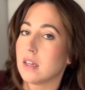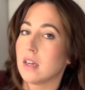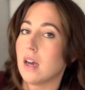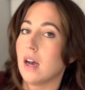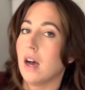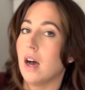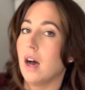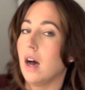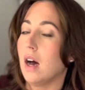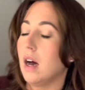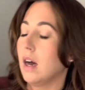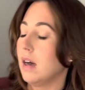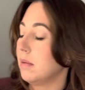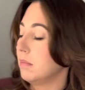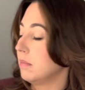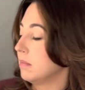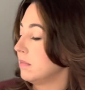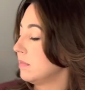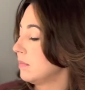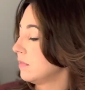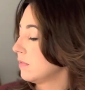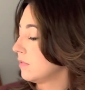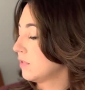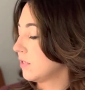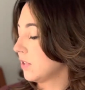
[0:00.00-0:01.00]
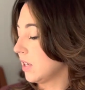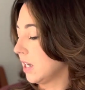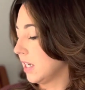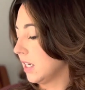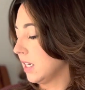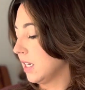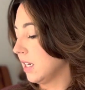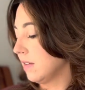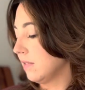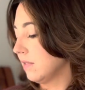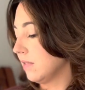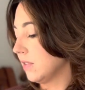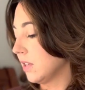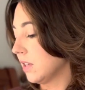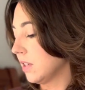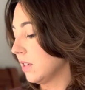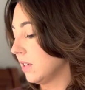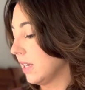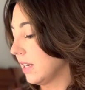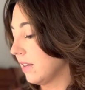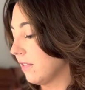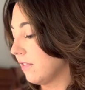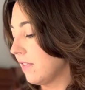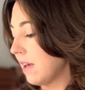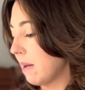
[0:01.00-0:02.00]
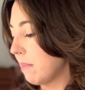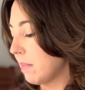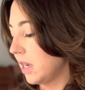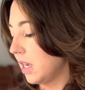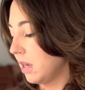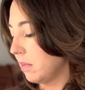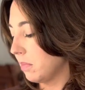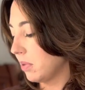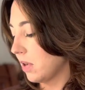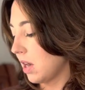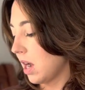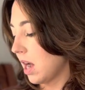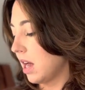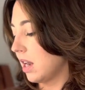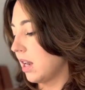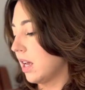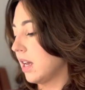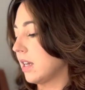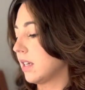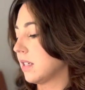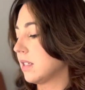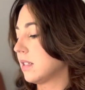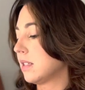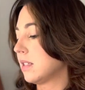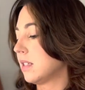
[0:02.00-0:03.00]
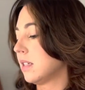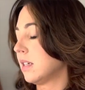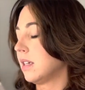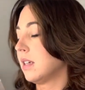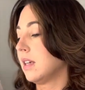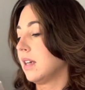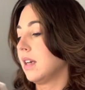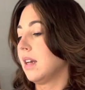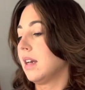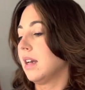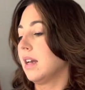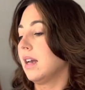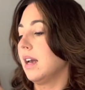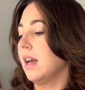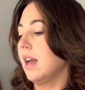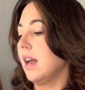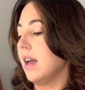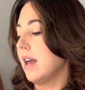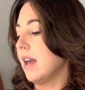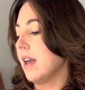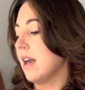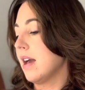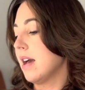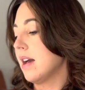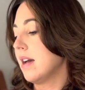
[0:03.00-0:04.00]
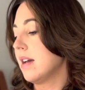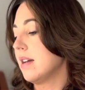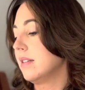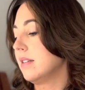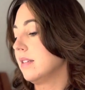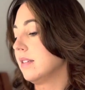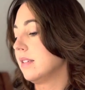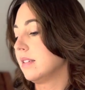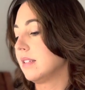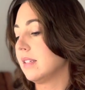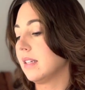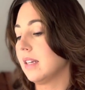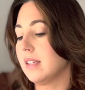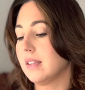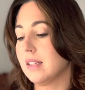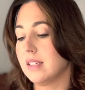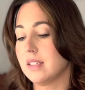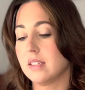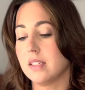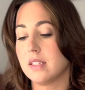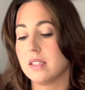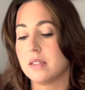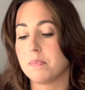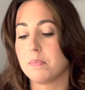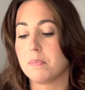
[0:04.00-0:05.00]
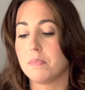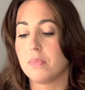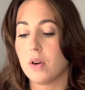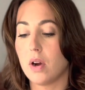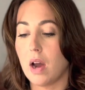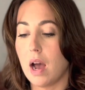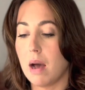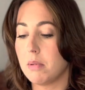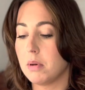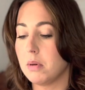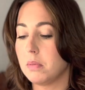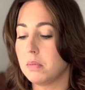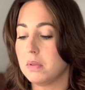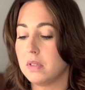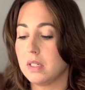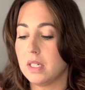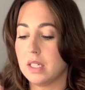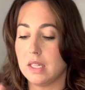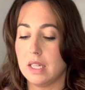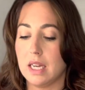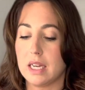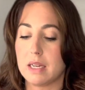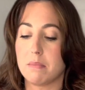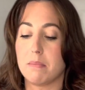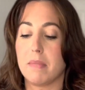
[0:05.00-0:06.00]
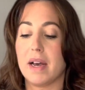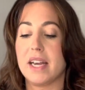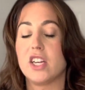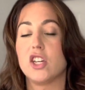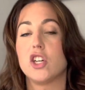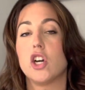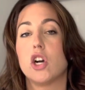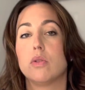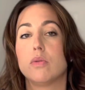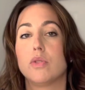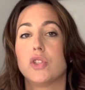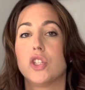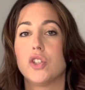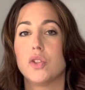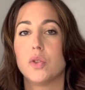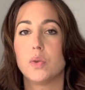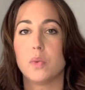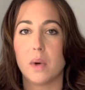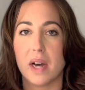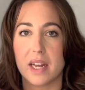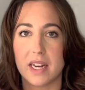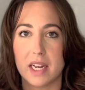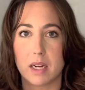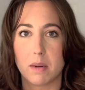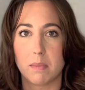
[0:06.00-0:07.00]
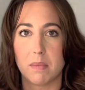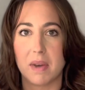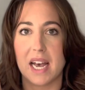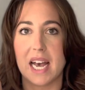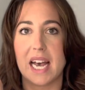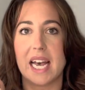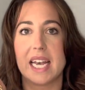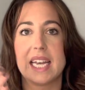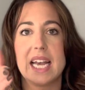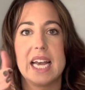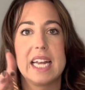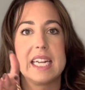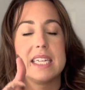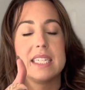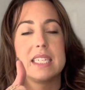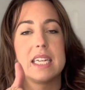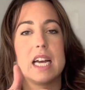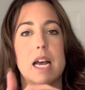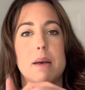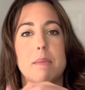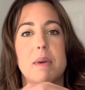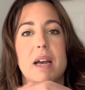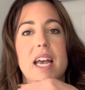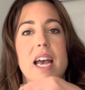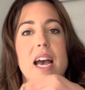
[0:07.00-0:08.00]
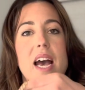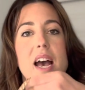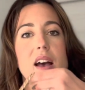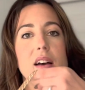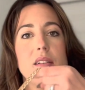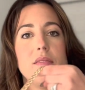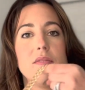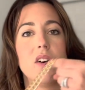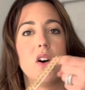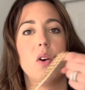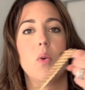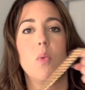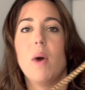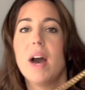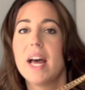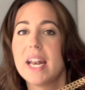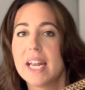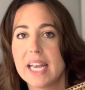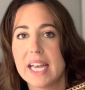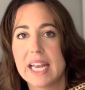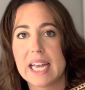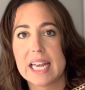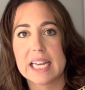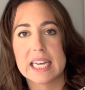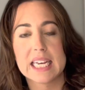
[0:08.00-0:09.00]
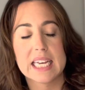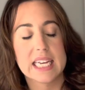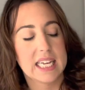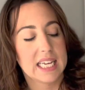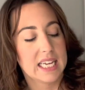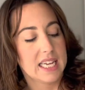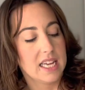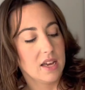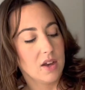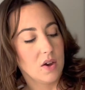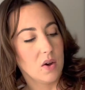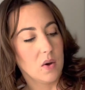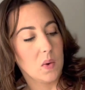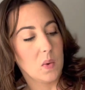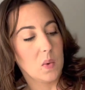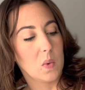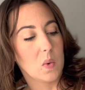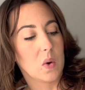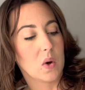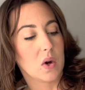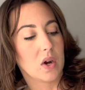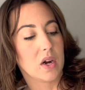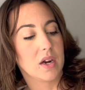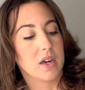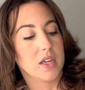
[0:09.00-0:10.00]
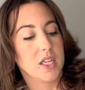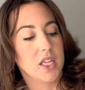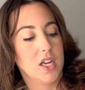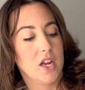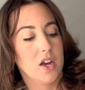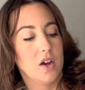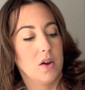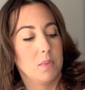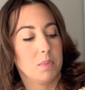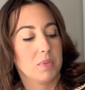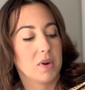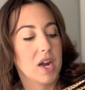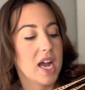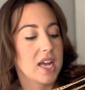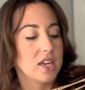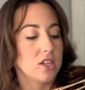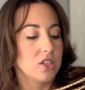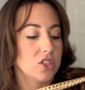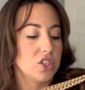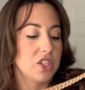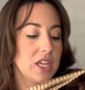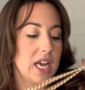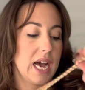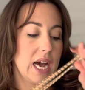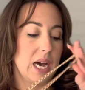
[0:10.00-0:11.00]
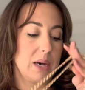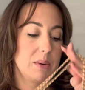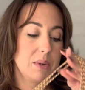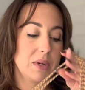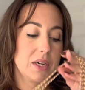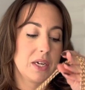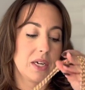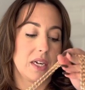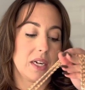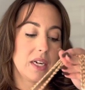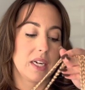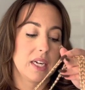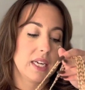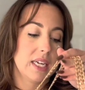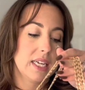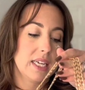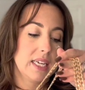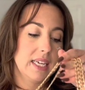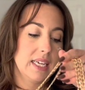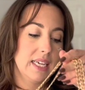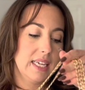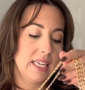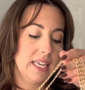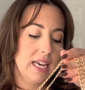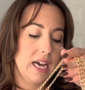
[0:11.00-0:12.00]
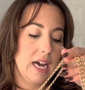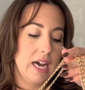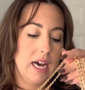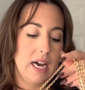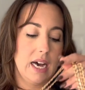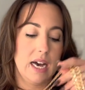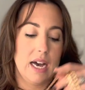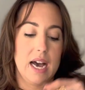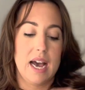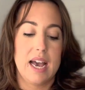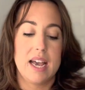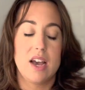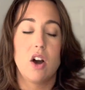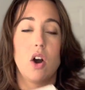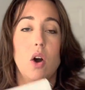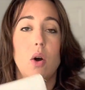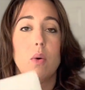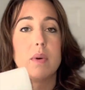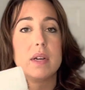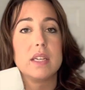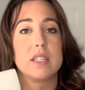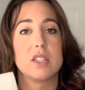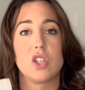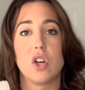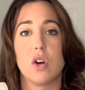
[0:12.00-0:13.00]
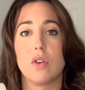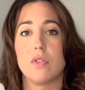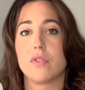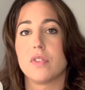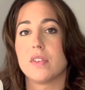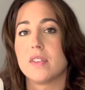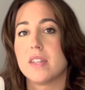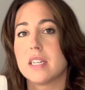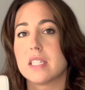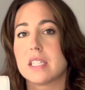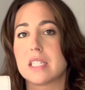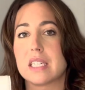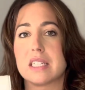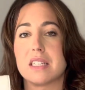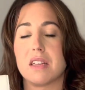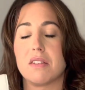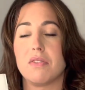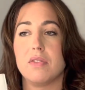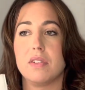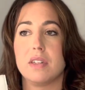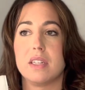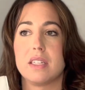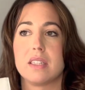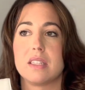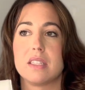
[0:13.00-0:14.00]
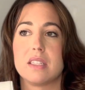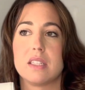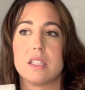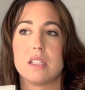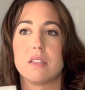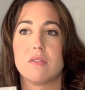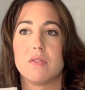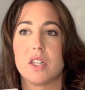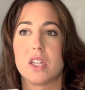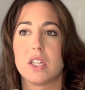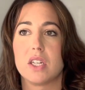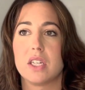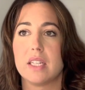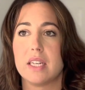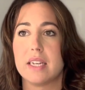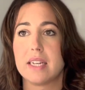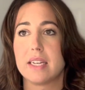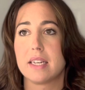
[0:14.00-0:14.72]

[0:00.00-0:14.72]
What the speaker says: for any of your like feminine products. And this is probably like my go-to wedding bag anytime I have a wedding or, you know, bridal shower. I always go for this because I feel like this is very like